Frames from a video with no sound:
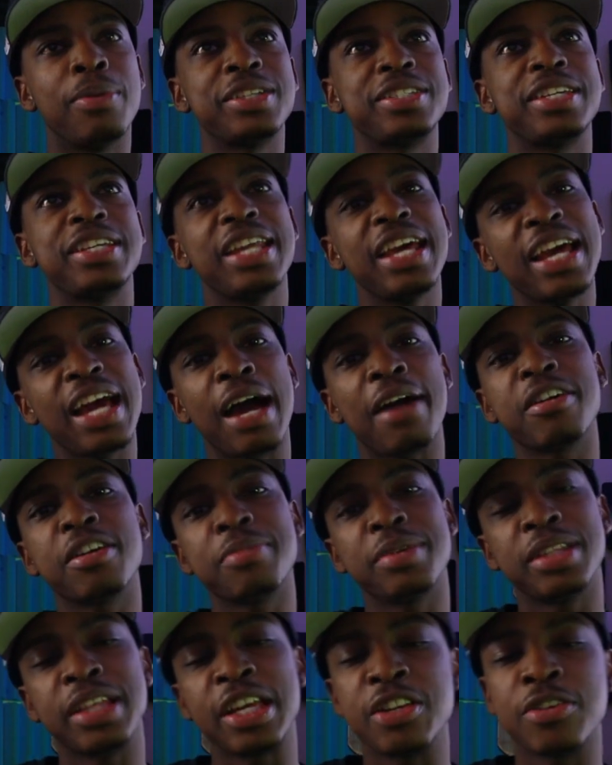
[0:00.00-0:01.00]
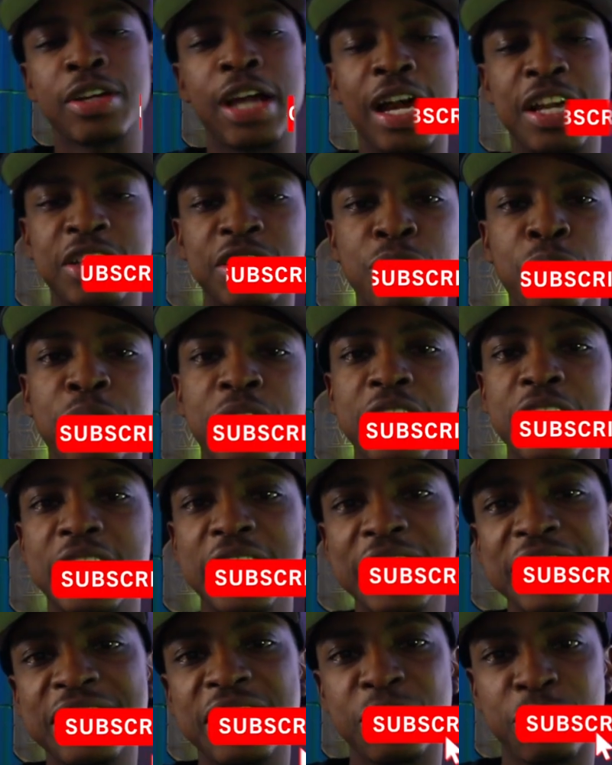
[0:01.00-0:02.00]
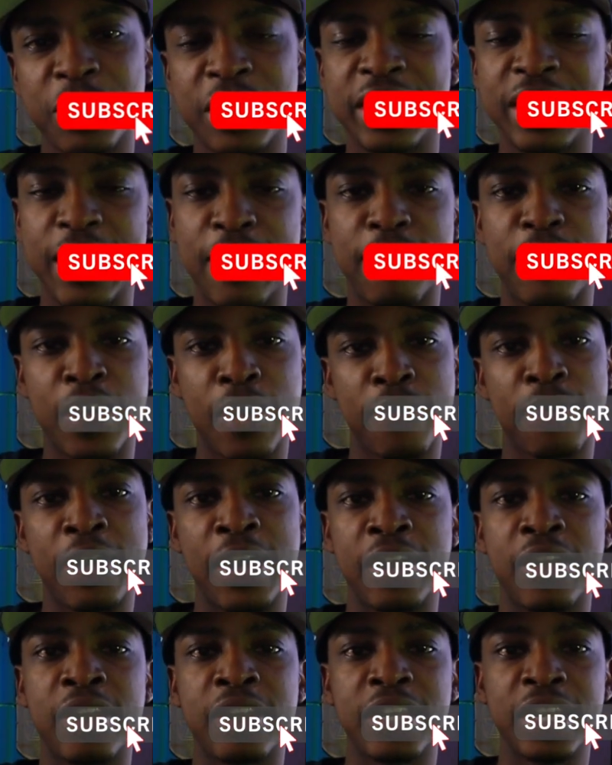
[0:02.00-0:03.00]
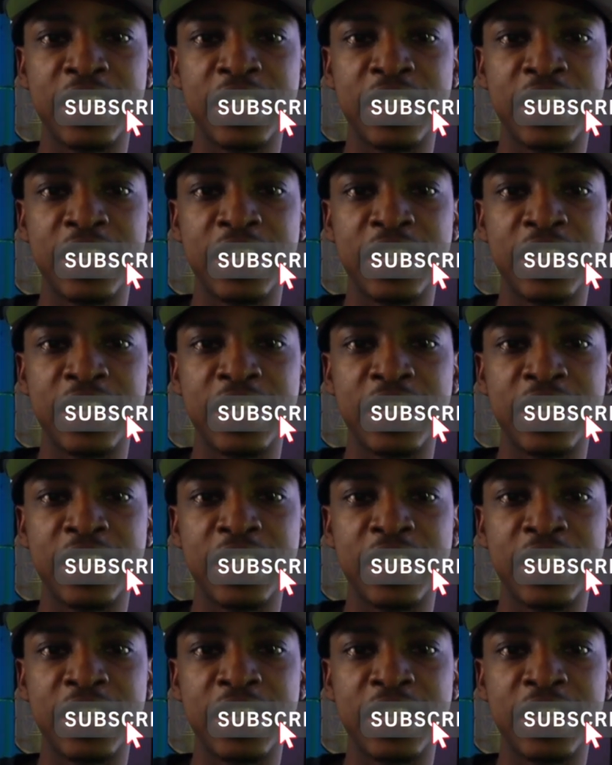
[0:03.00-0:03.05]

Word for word: But today, I'm gonna be letting you guys know the easiest way to get verified on